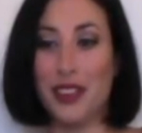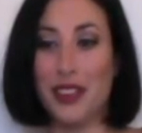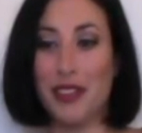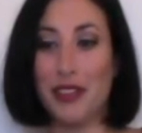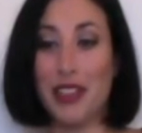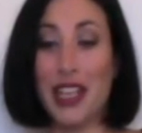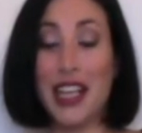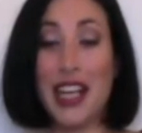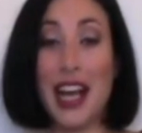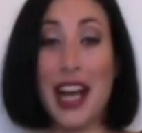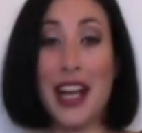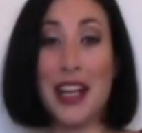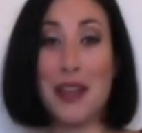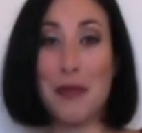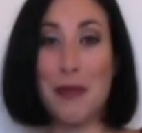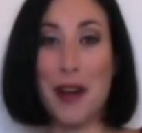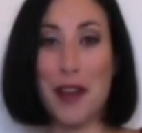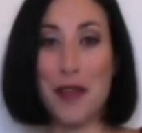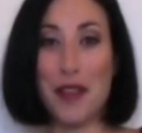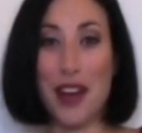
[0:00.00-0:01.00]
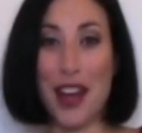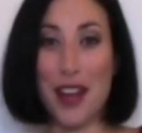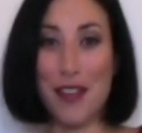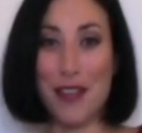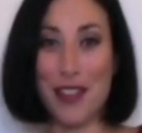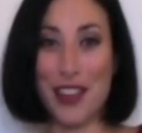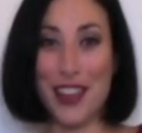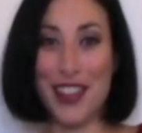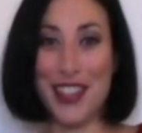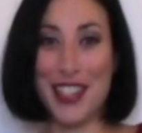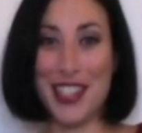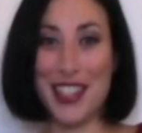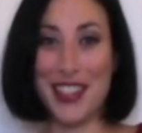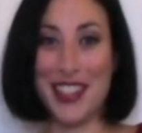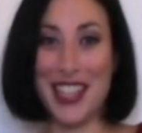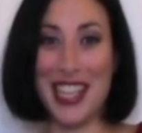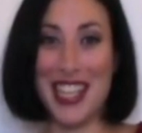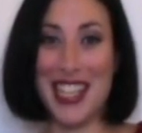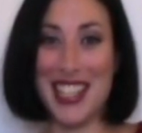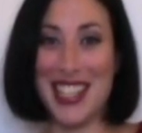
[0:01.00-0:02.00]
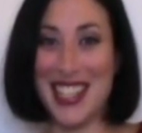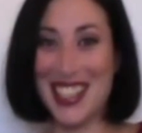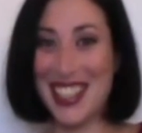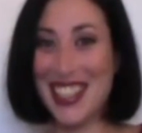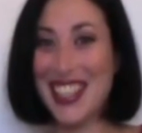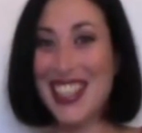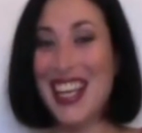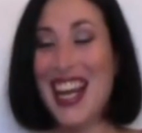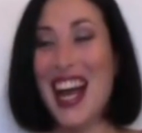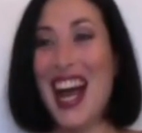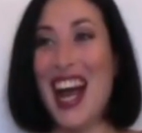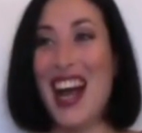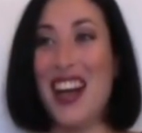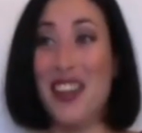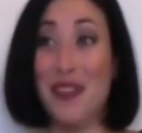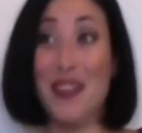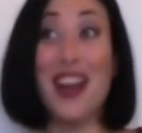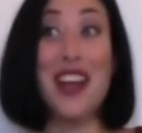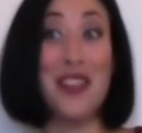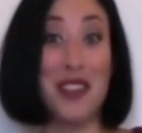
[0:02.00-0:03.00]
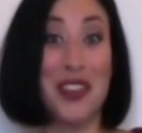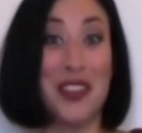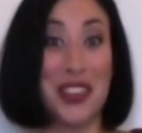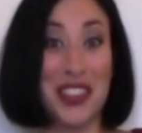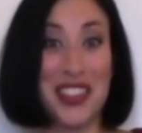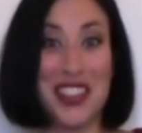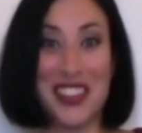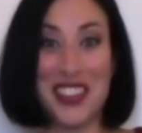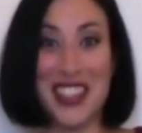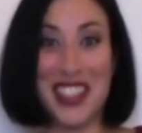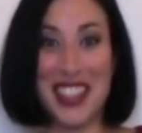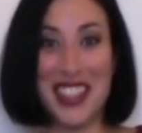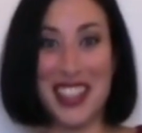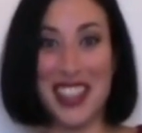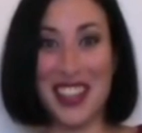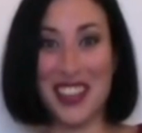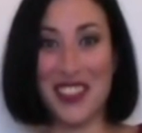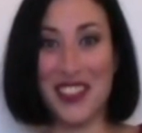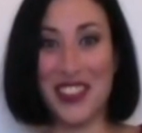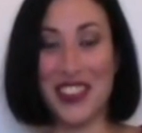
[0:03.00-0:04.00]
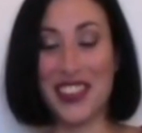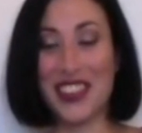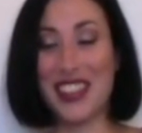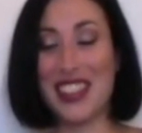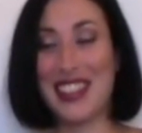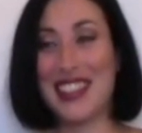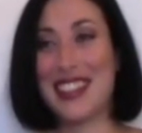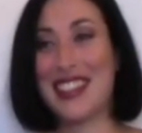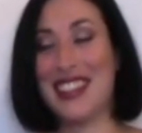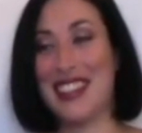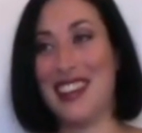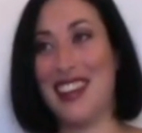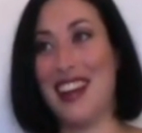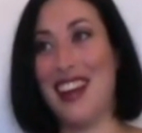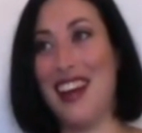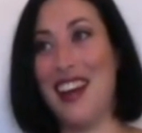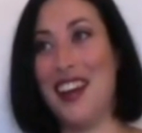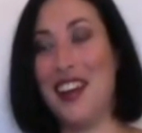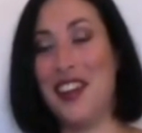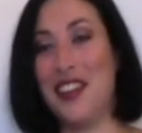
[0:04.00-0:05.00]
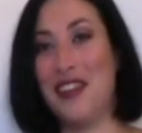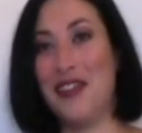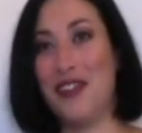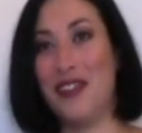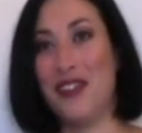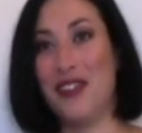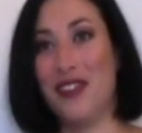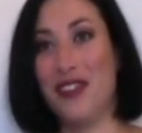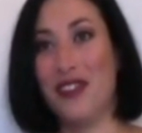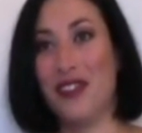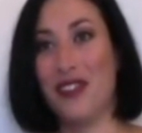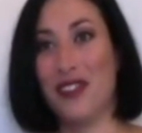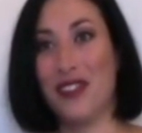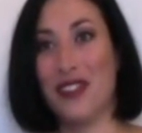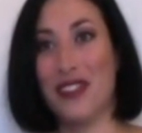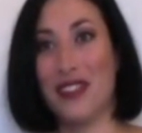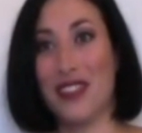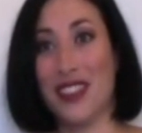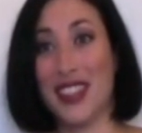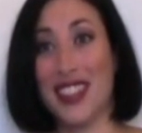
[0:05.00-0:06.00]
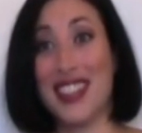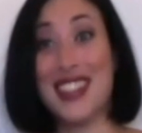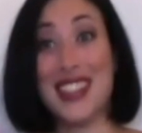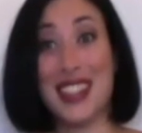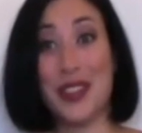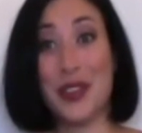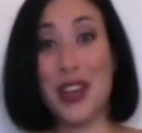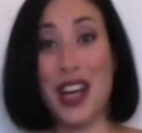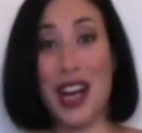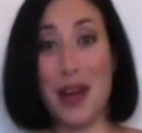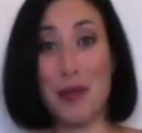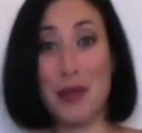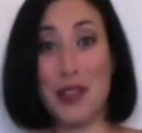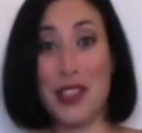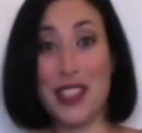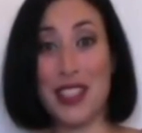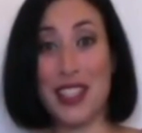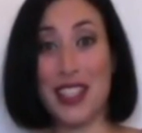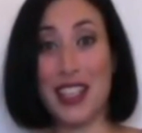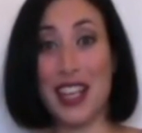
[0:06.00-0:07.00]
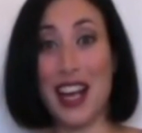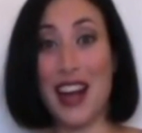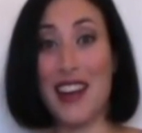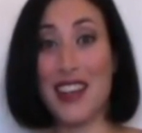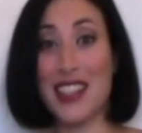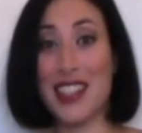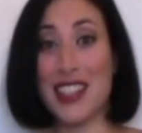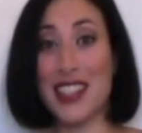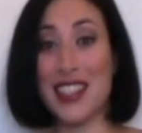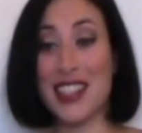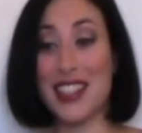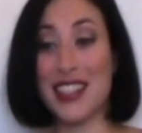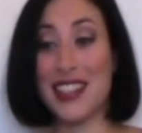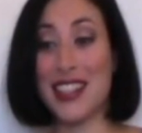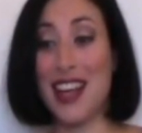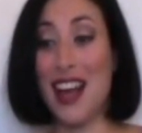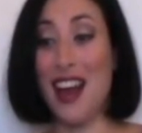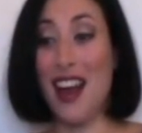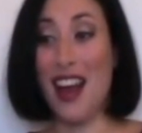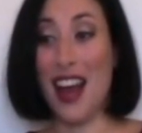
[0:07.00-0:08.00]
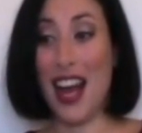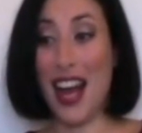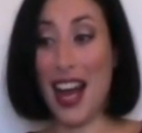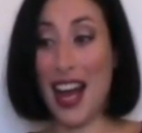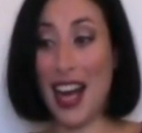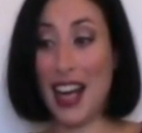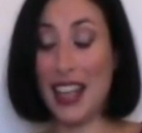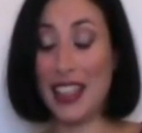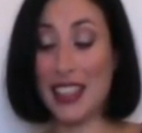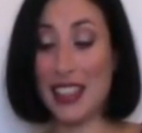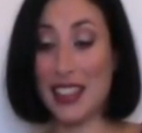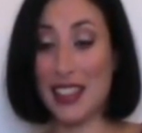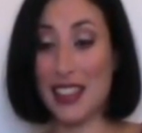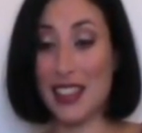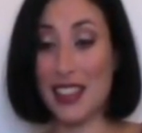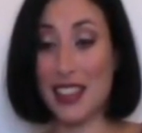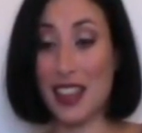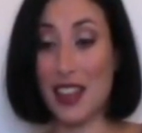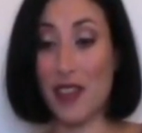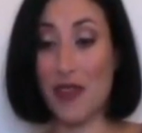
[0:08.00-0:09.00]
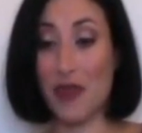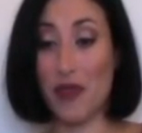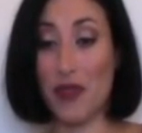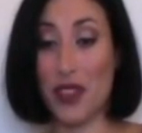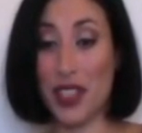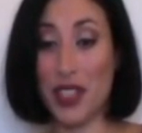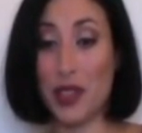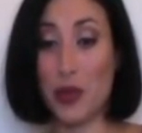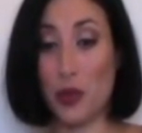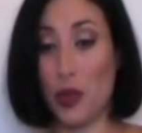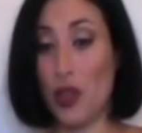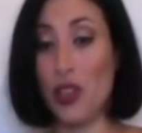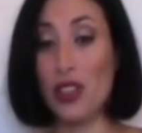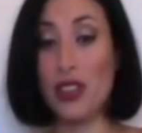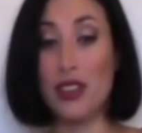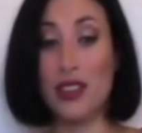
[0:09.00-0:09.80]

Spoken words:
regained my faith in the series and made me want to read the other books to see what happens to the characters. And this one